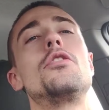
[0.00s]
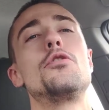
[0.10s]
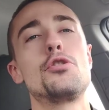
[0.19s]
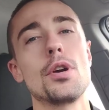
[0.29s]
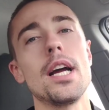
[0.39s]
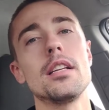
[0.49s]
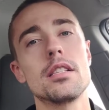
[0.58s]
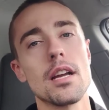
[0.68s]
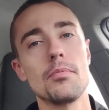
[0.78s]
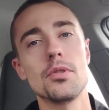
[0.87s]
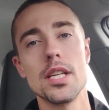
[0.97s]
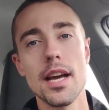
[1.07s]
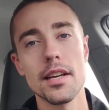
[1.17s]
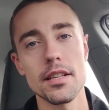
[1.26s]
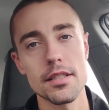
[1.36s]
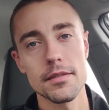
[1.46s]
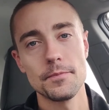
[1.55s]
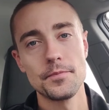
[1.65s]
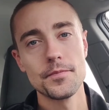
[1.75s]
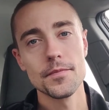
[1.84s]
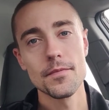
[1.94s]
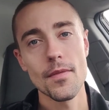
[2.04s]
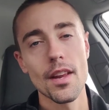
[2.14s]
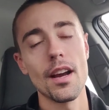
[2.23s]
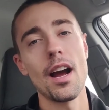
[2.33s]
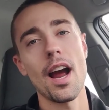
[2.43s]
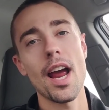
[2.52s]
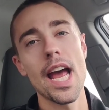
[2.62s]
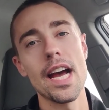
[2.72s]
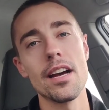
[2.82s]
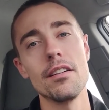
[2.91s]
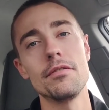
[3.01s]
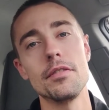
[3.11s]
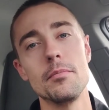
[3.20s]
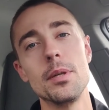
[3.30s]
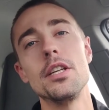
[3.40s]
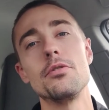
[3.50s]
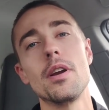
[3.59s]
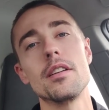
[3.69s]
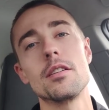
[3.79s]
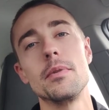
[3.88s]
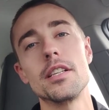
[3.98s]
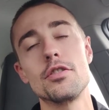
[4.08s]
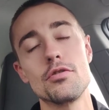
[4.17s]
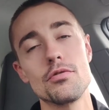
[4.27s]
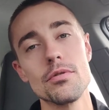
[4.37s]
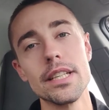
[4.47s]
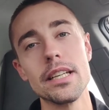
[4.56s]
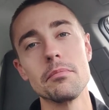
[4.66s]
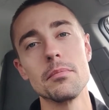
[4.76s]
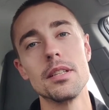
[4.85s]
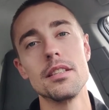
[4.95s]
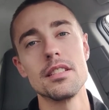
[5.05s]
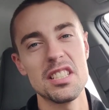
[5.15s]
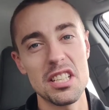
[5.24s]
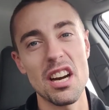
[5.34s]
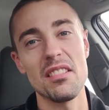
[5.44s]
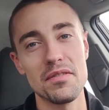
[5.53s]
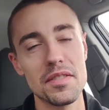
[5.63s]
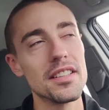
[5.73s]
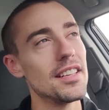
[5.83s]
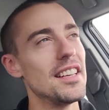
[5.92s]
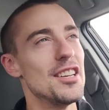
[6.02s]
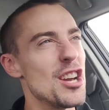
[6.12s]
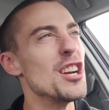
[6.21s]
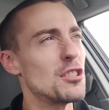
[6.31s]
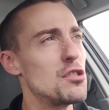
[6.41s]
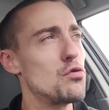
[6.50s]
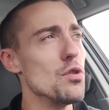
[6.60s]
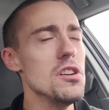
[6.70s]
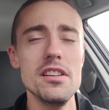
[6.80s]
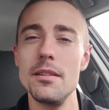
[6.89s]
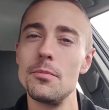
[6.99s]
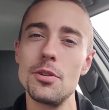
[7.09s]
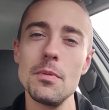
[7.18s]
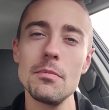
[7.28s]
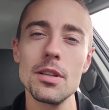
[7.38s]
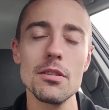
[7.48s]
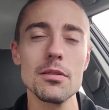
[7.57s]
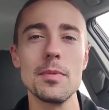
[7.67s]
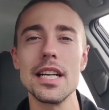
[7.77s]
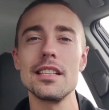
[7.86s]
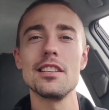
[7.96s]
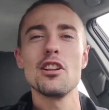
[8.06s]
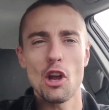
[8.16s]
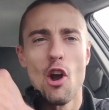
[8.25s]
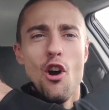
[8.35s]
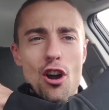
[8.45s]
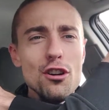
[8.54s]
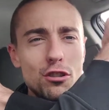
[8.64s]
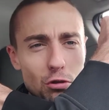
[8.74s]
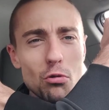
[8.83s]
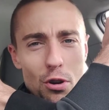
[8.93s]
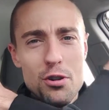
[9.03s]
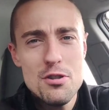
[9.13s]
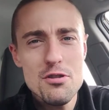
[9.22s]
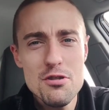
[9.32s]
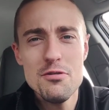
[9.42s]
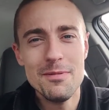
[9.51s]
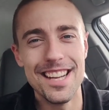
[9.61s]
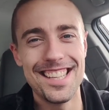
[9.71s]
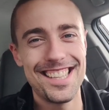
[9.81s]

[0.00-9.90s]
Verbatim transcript: To try to stop tinnitus, I have been doing some extreme stuff extreme. Do you remember those back in the day? Like extreme.